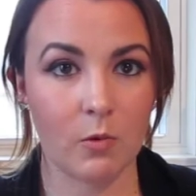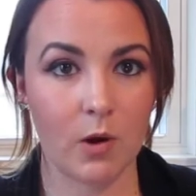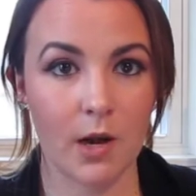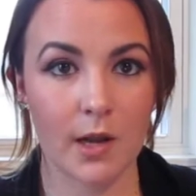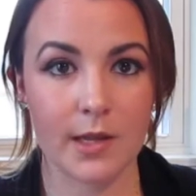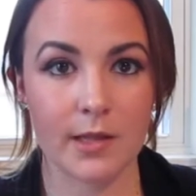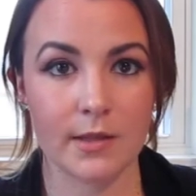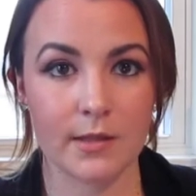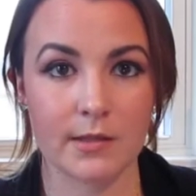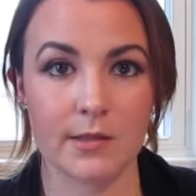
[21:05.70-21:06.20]

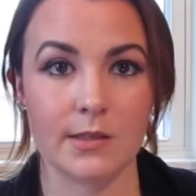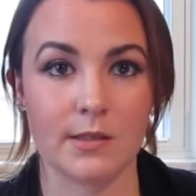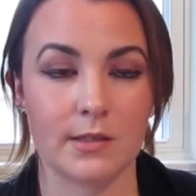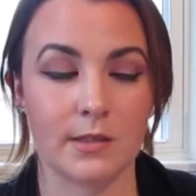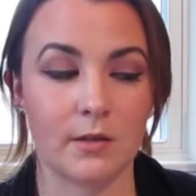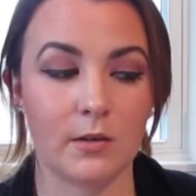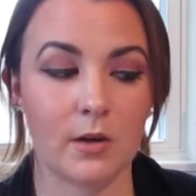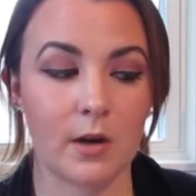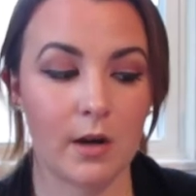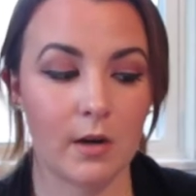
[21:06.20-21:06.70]
why this is
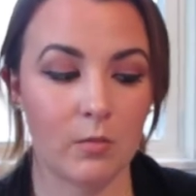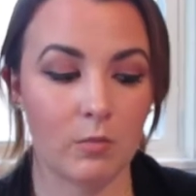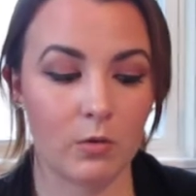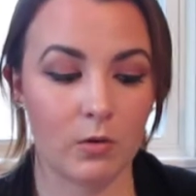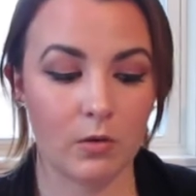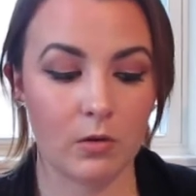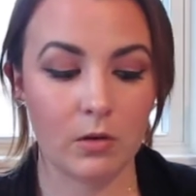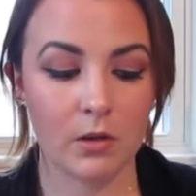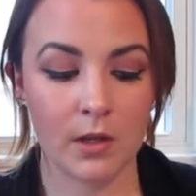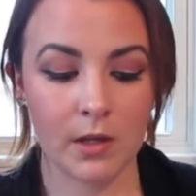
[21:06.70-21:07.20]

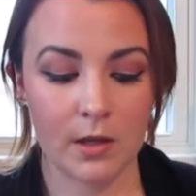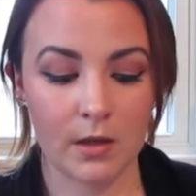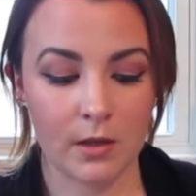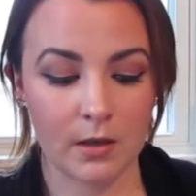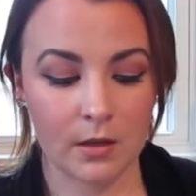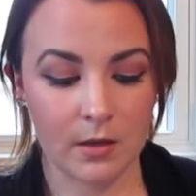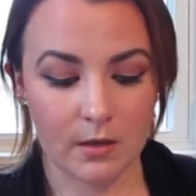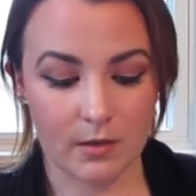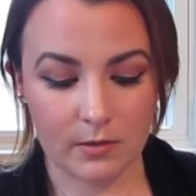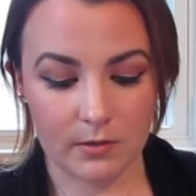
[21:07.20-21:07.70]
incredible.
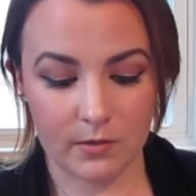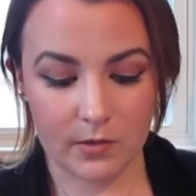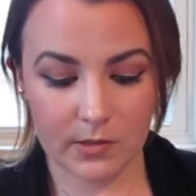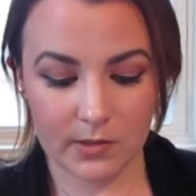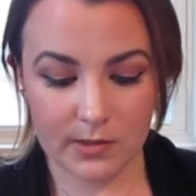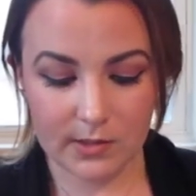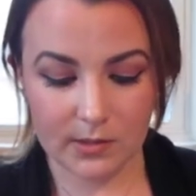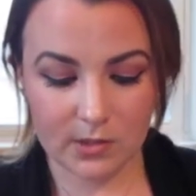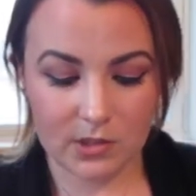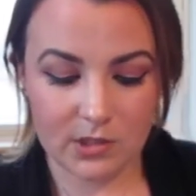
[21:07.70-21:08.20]

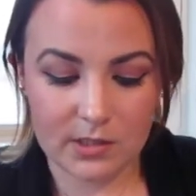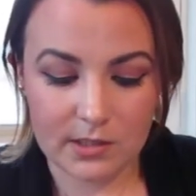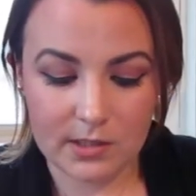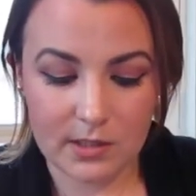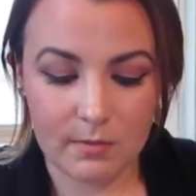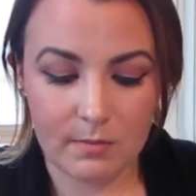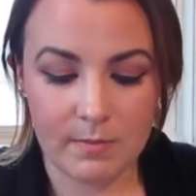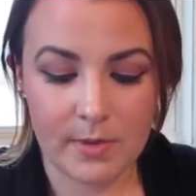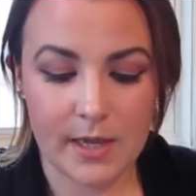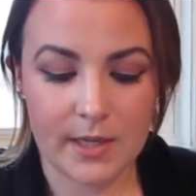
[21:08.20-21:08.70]
This is just
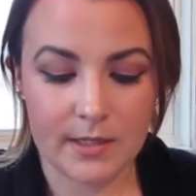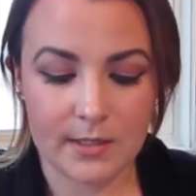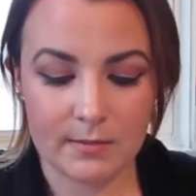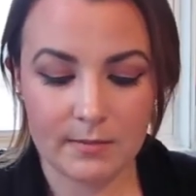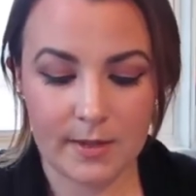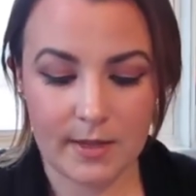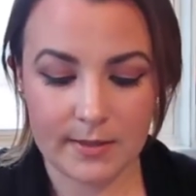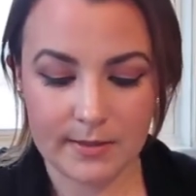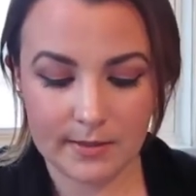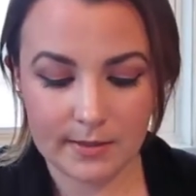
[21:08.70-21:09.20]
the best
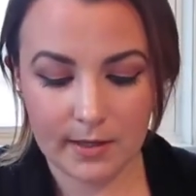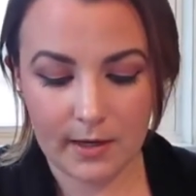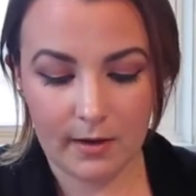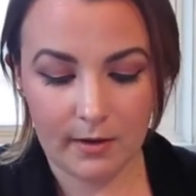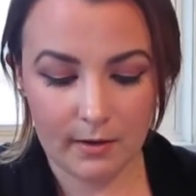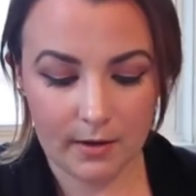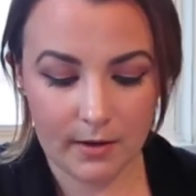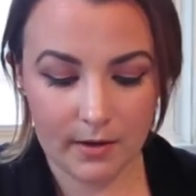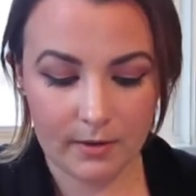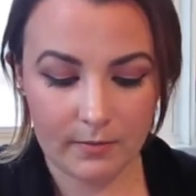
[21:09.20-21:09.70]

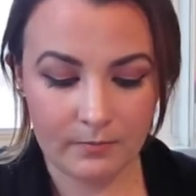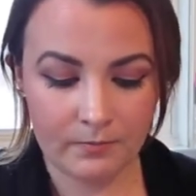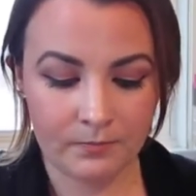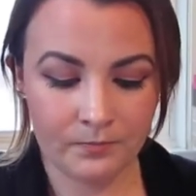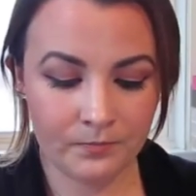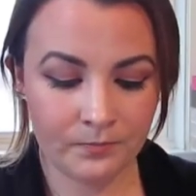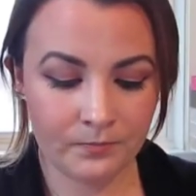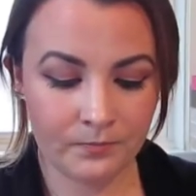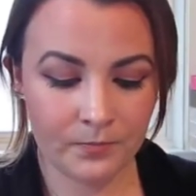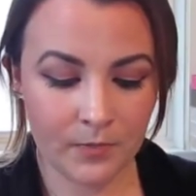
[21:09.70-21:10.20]
mascara.
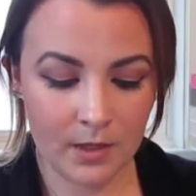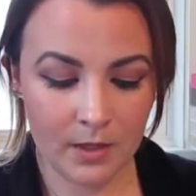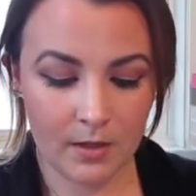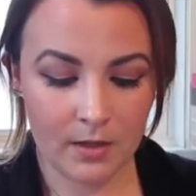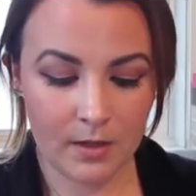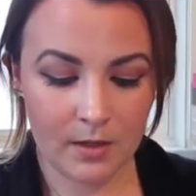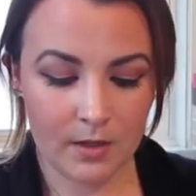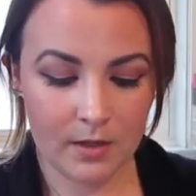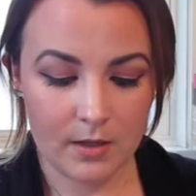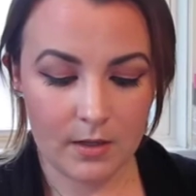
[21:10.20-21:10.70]

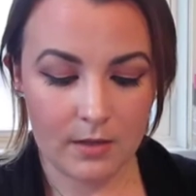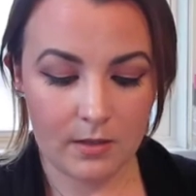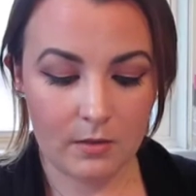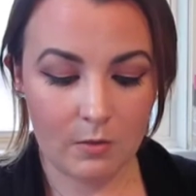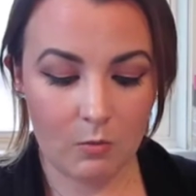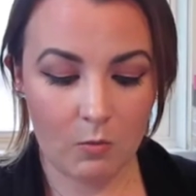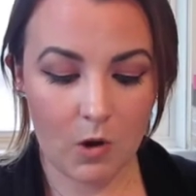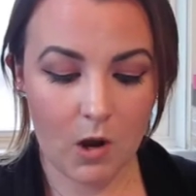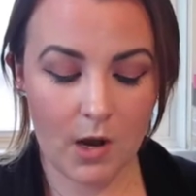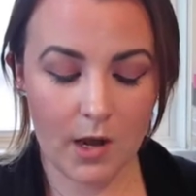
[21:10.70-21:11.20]

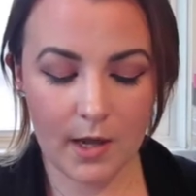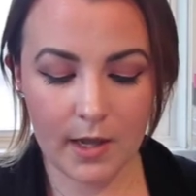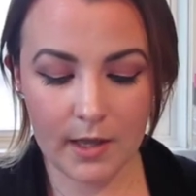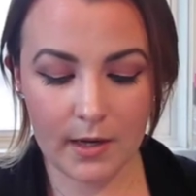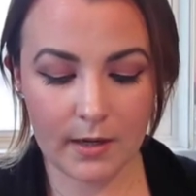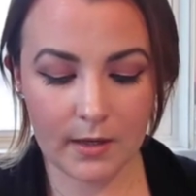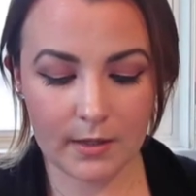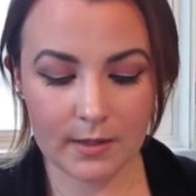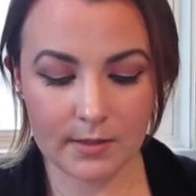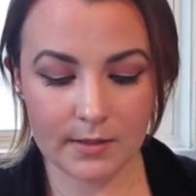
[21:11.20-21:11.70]
The
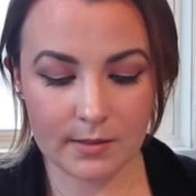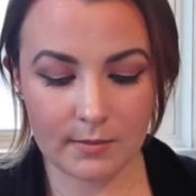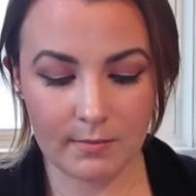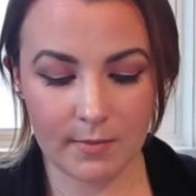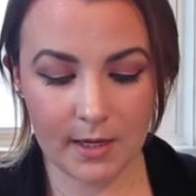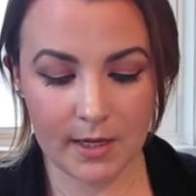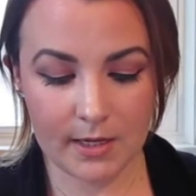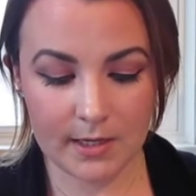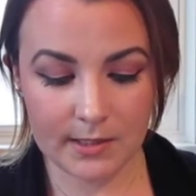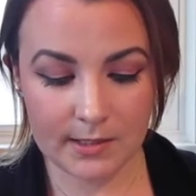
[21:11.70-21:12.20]
wand is
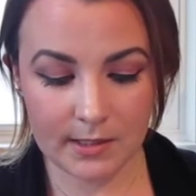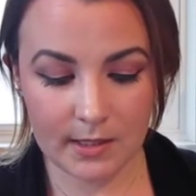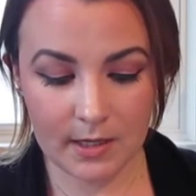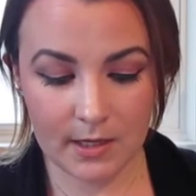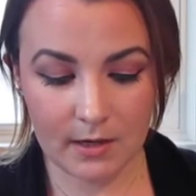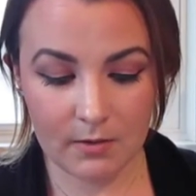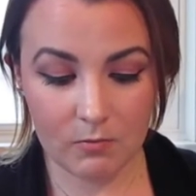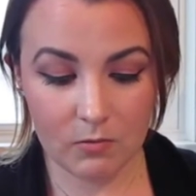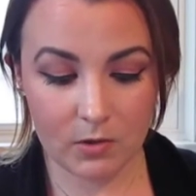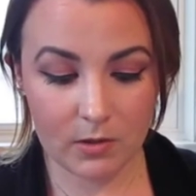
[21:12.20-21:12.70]

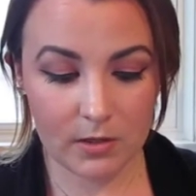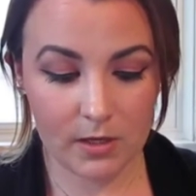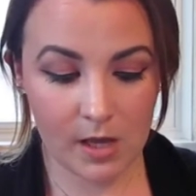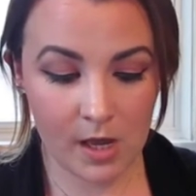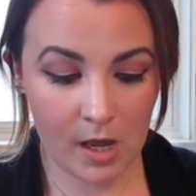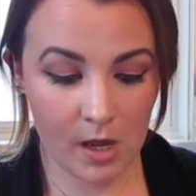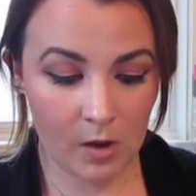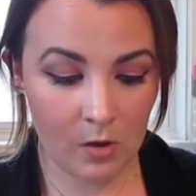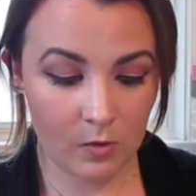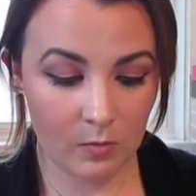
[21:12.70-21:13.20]
amazing. It really
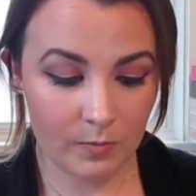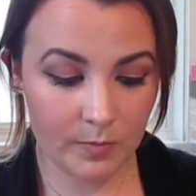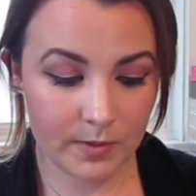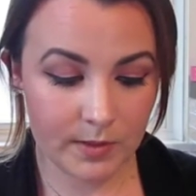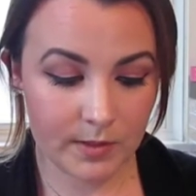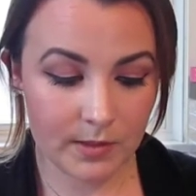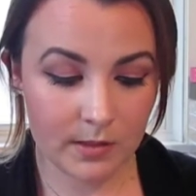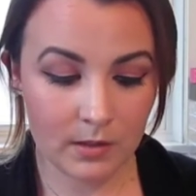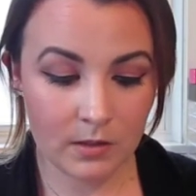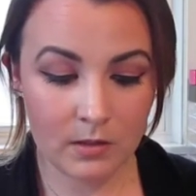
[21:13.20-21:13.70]

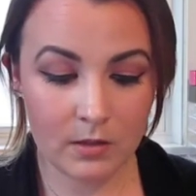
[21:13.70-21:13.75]
helps